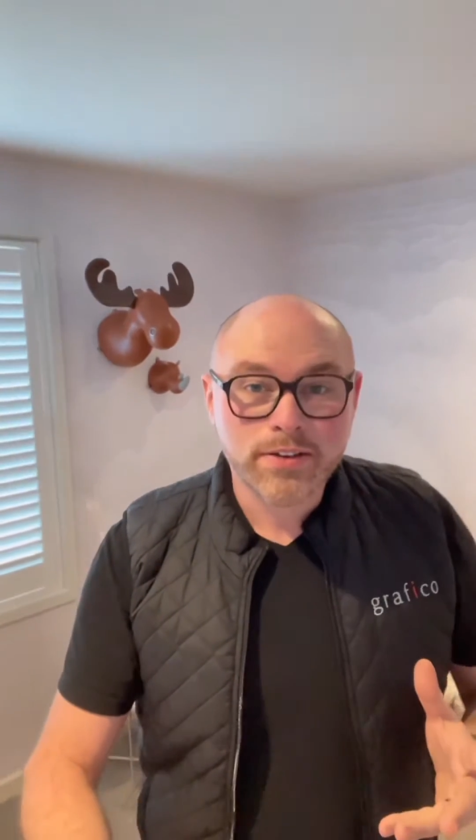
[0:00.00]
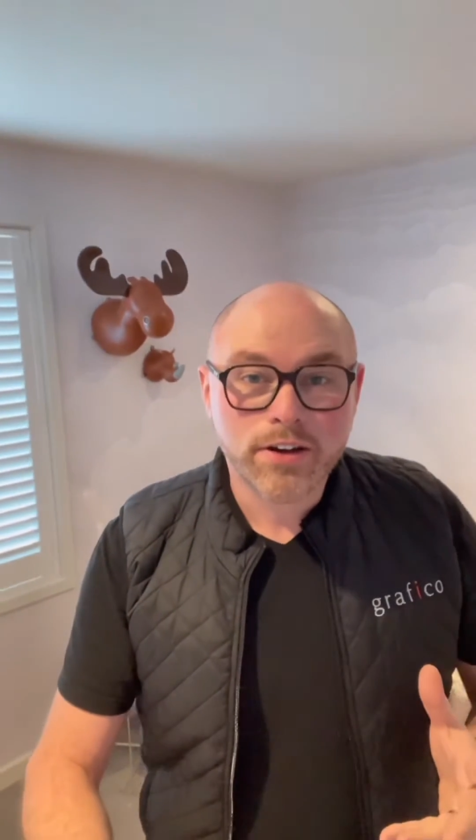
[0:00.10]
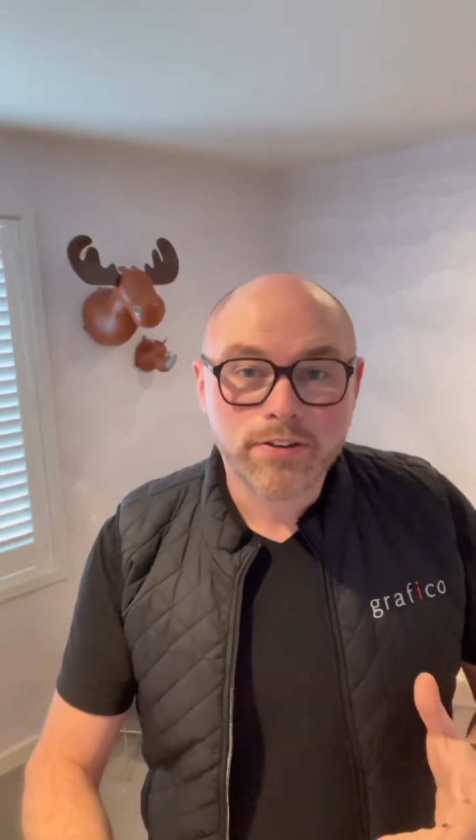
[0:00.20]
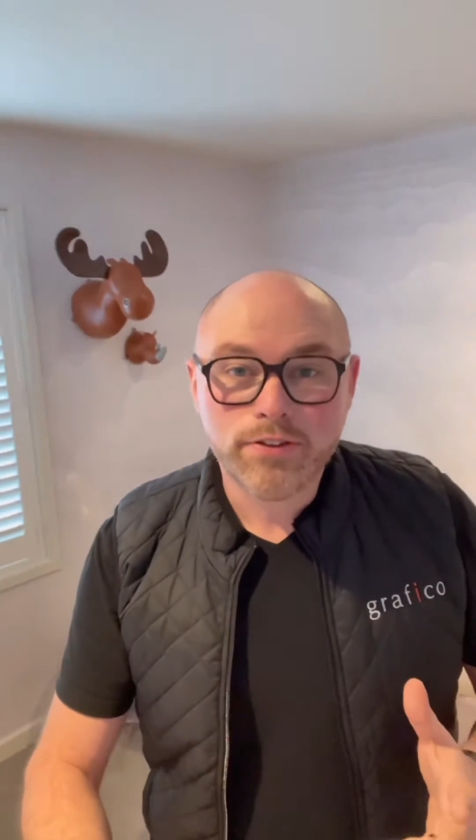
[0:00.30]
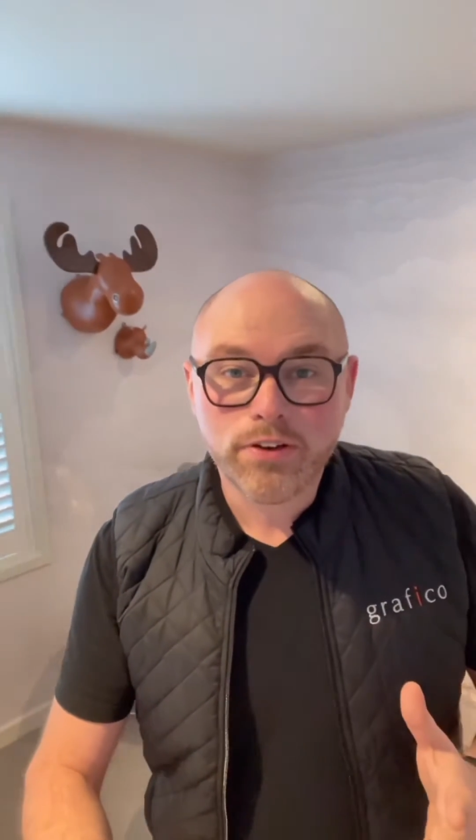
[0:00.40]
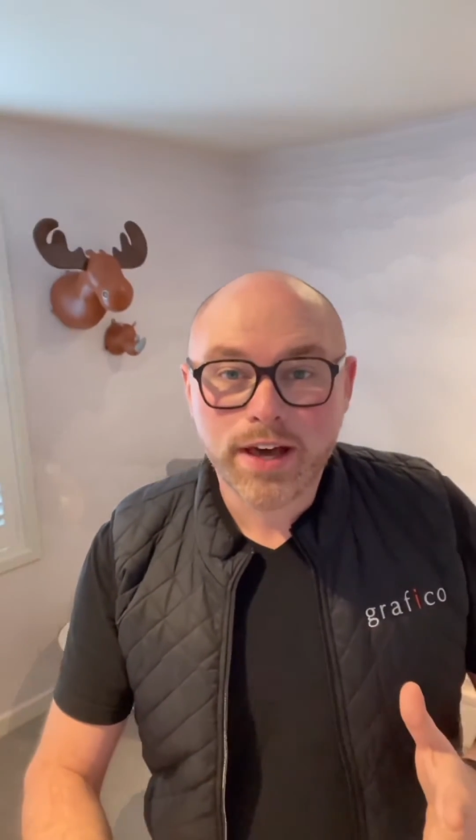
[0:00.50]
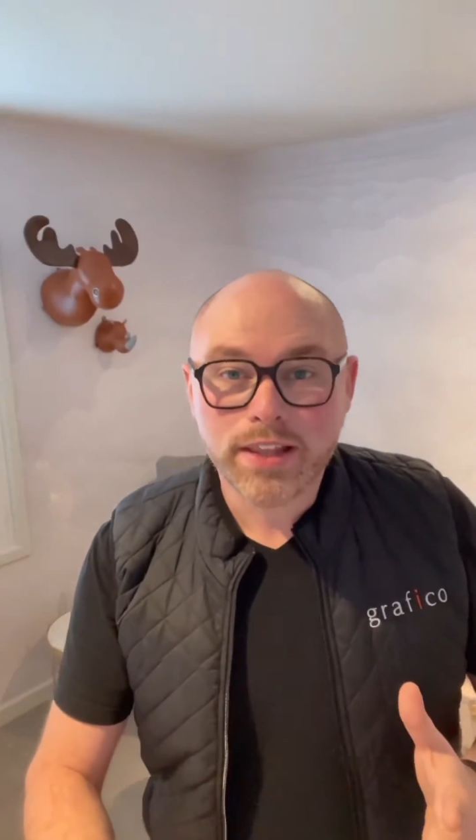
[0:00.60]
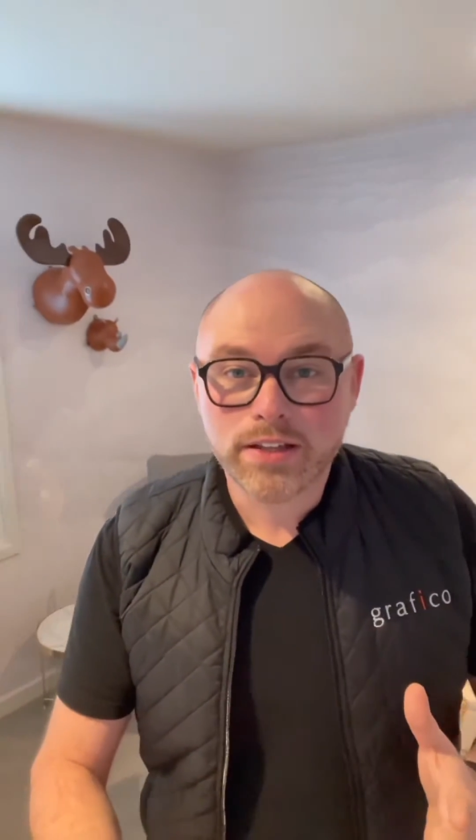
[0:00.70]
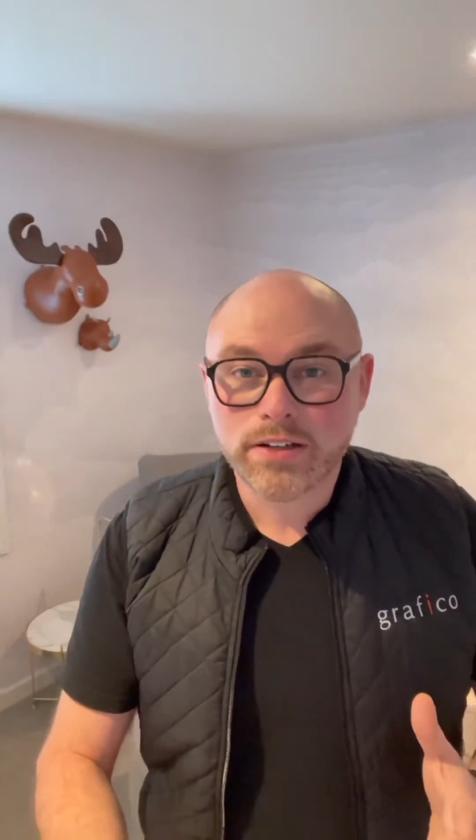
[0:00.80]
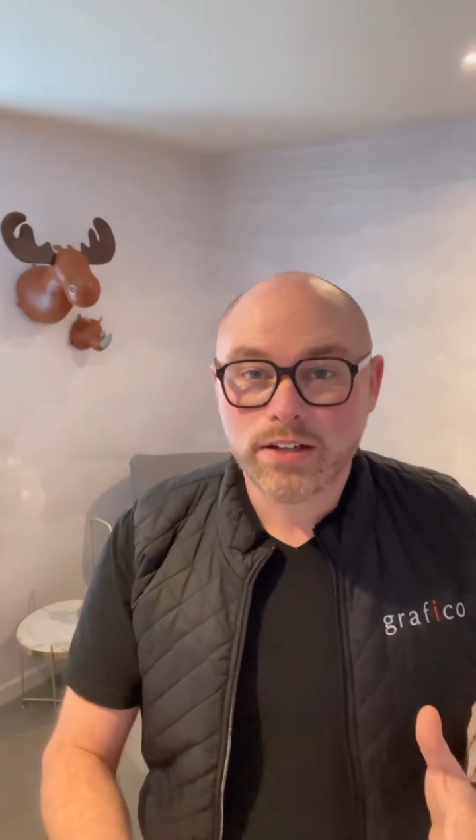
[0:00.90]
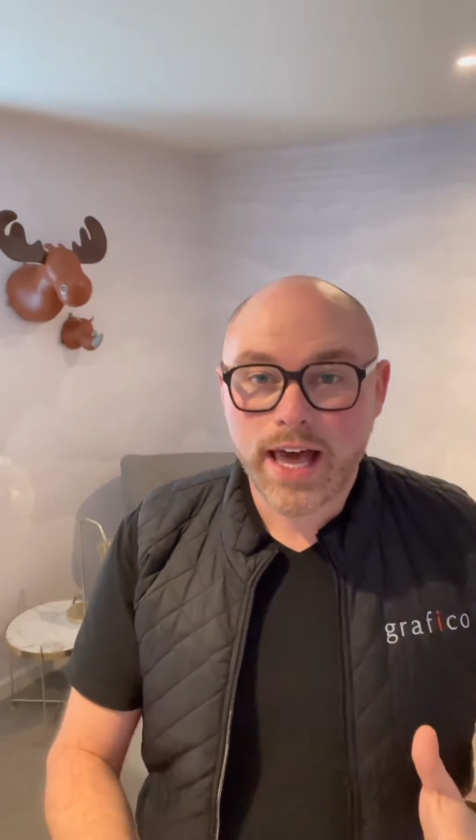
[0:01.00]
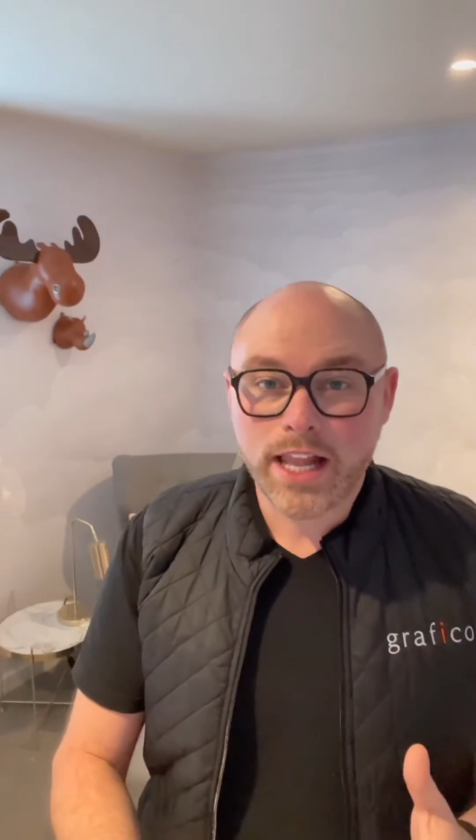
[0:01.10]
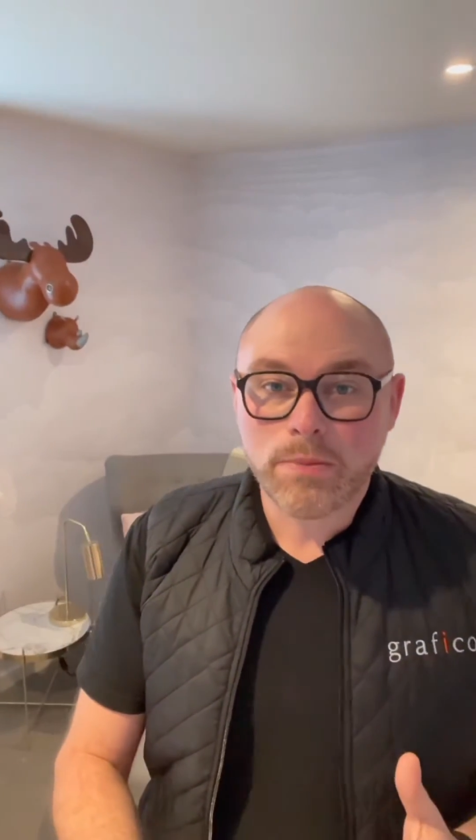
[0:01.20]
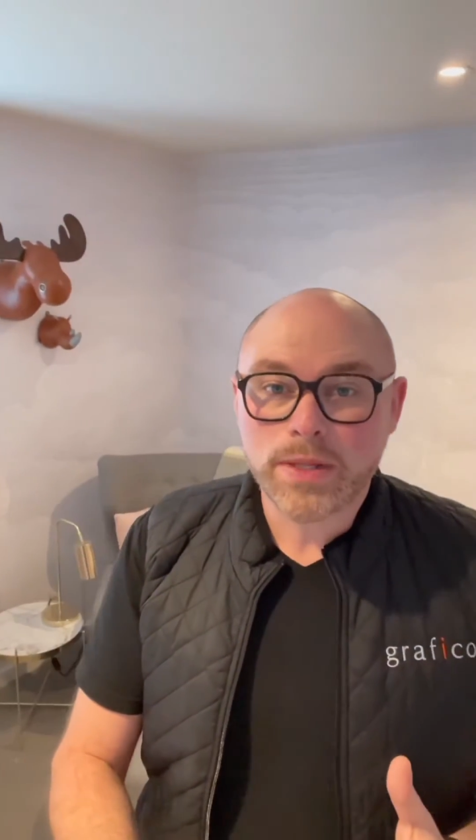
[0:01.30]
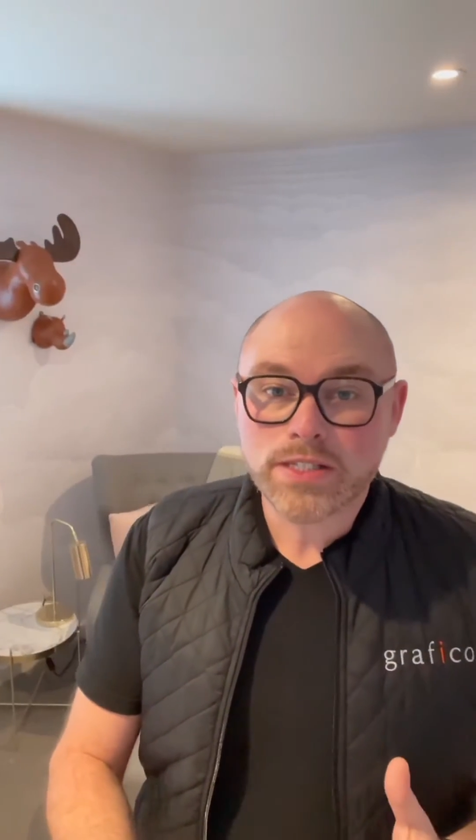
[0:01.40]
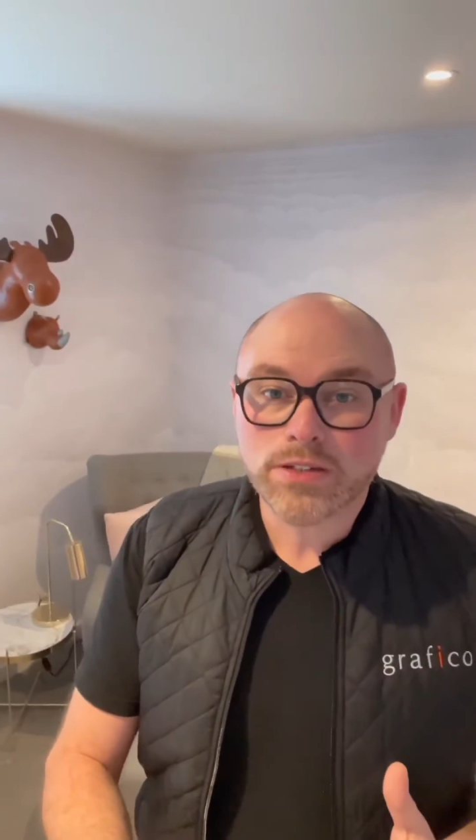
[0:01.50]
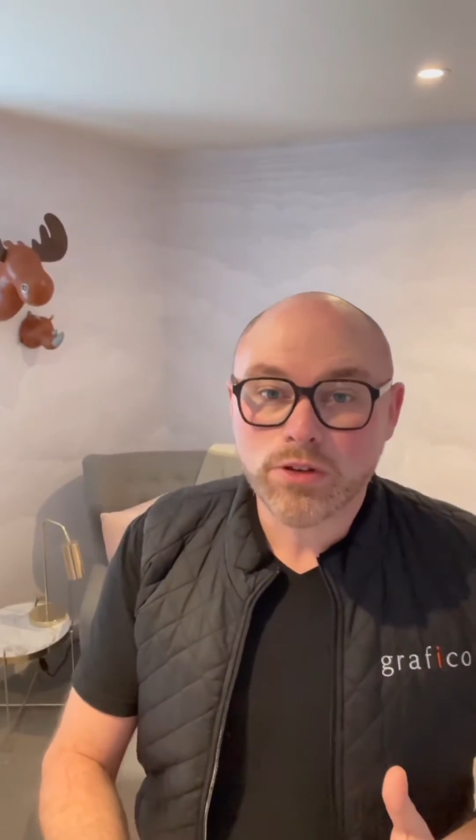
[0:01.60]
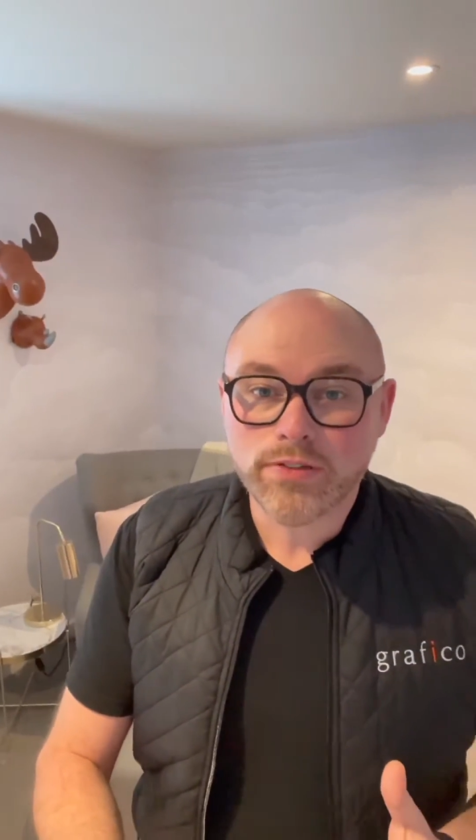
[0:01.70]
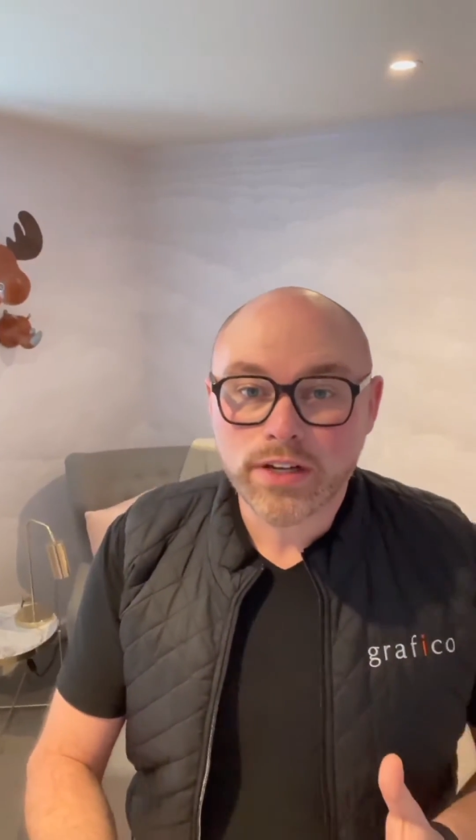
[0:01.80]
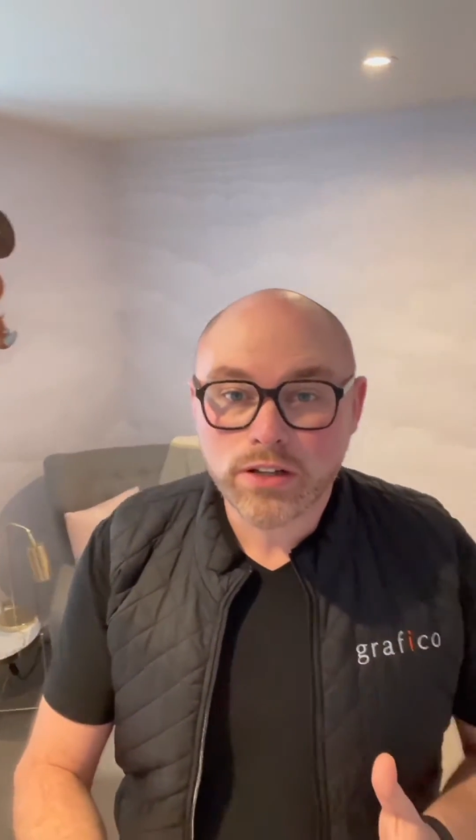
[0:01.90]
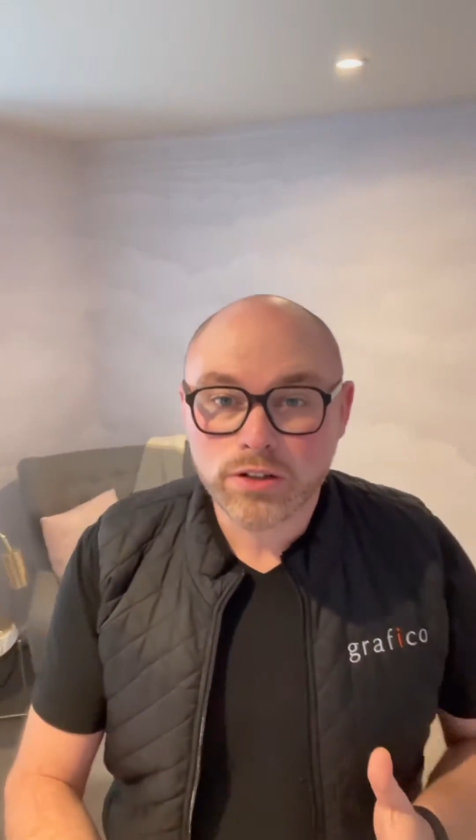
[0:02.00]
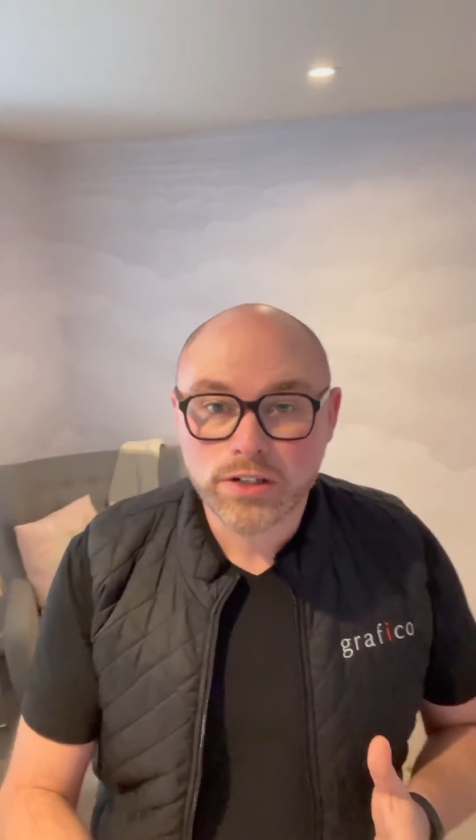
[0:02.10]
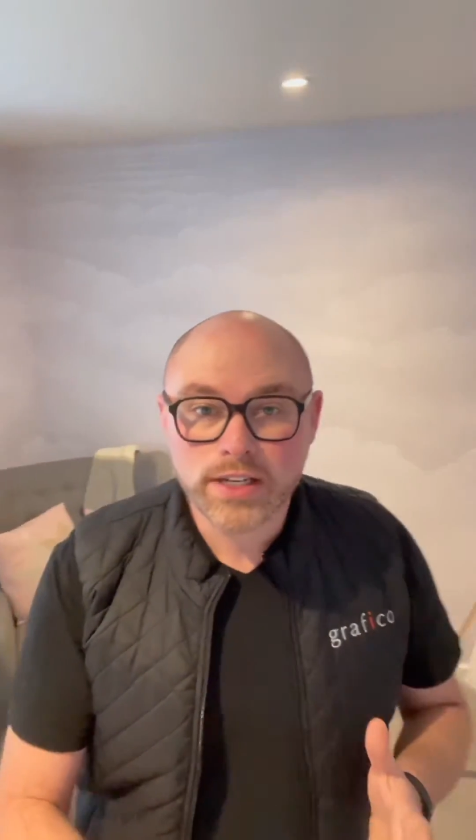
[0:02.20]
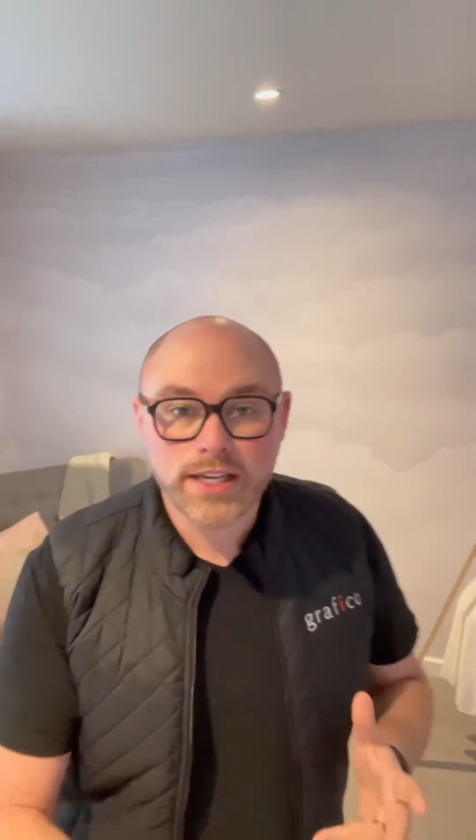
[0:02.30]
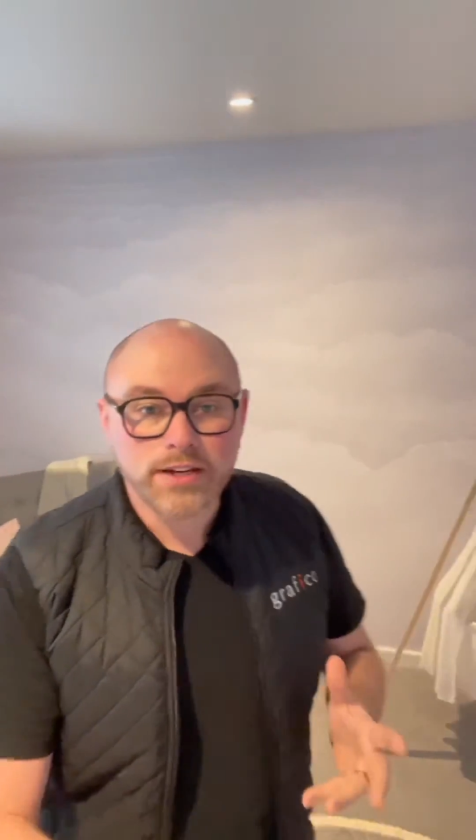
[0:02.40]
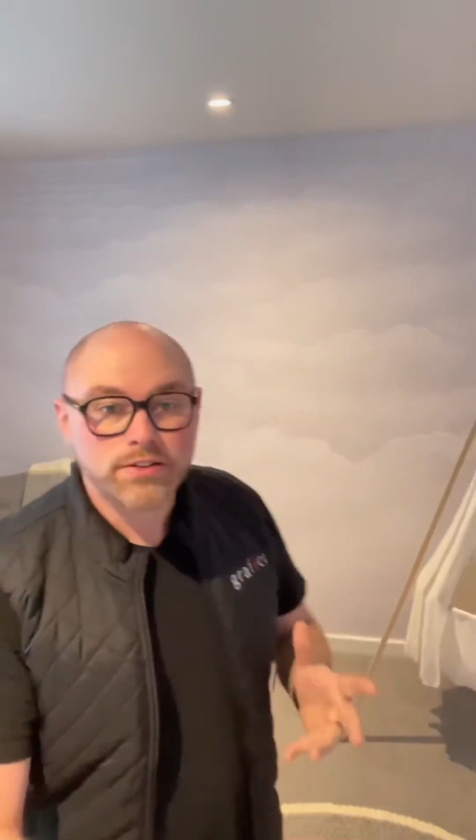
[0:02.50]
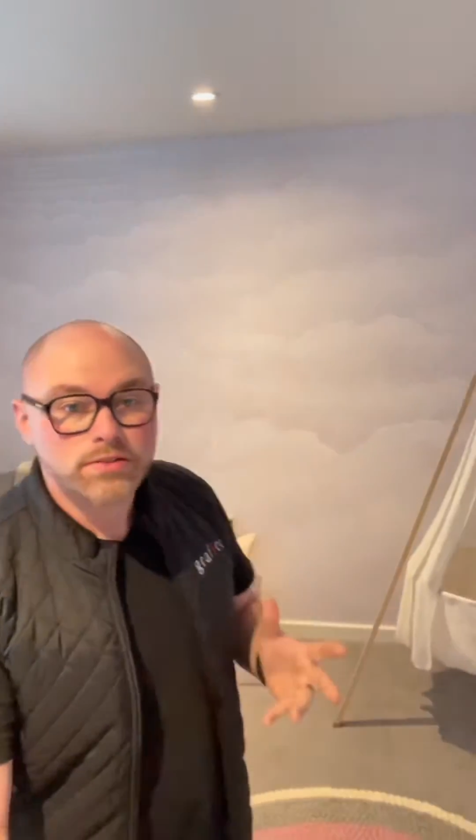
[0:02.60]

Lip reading: Got a few other little elements that we've included here as